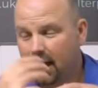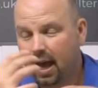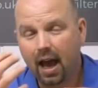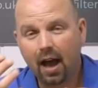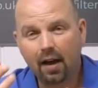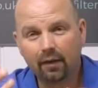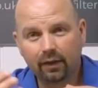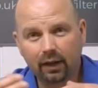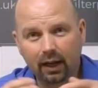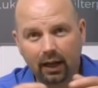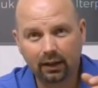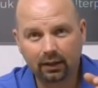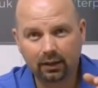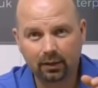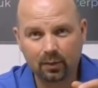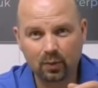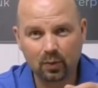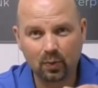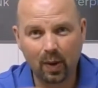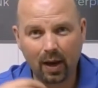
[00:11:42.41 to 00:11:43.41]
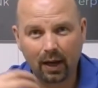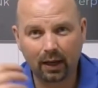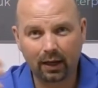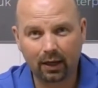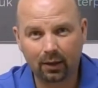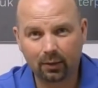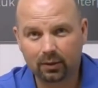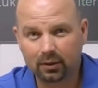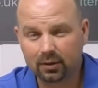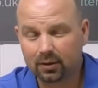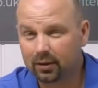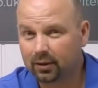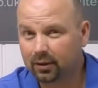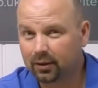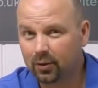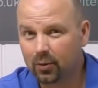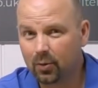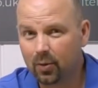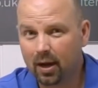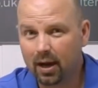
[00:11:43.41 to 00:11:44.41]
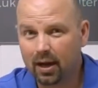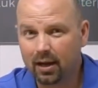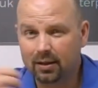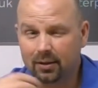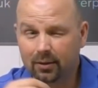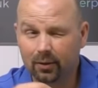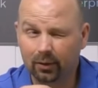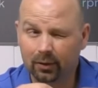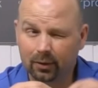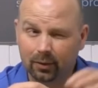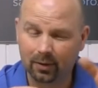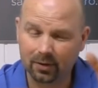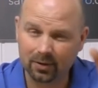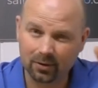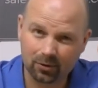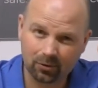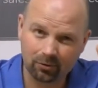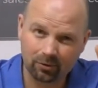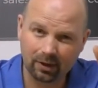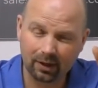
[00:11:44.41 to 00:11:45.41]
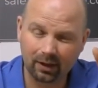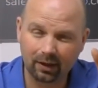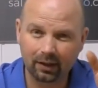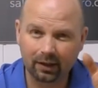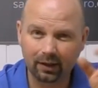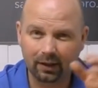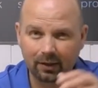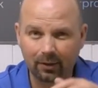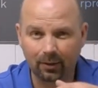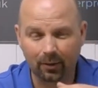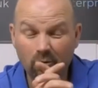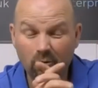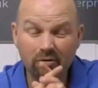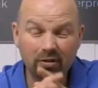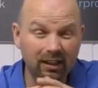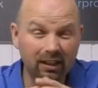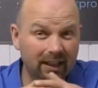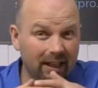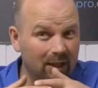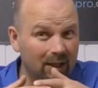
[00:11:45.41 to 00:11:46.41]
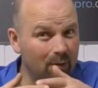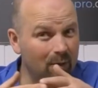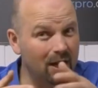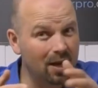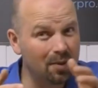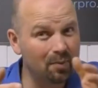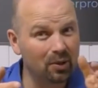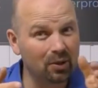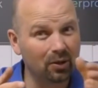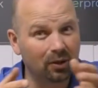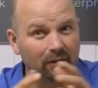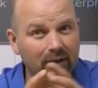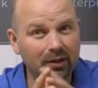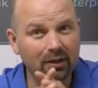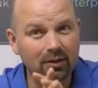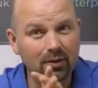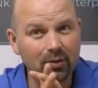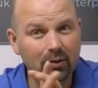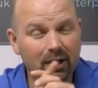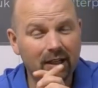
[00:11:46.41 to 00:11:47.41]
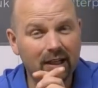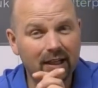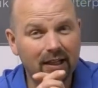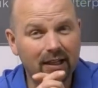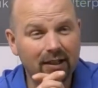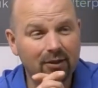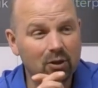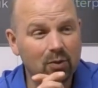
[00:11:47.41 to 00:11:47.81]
heavy items back out to the US or to Australia or really anywhere beyond the UK,